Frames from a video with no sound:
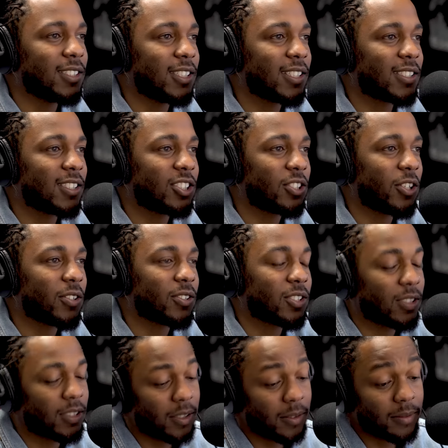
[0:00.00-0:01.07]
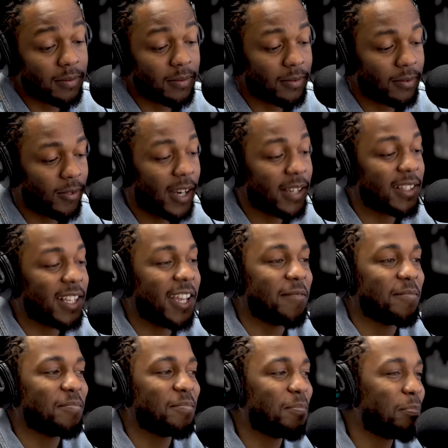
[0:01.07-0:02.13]
It's just a search to write that
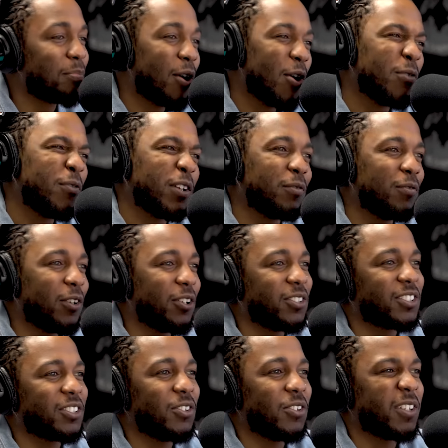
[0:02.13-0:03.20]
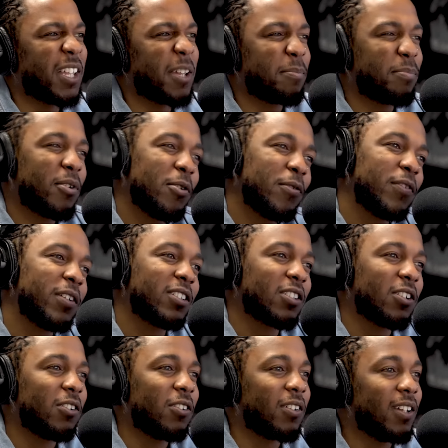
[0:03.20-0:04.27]
perfect verse or that perfect
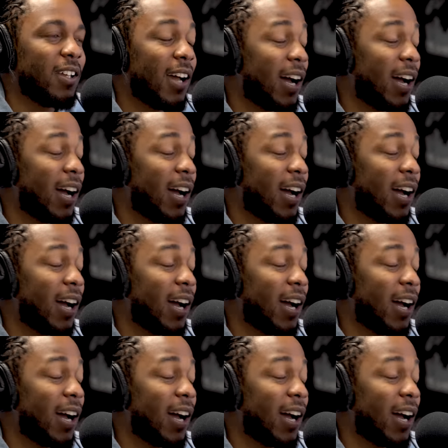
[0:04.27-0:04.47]
song.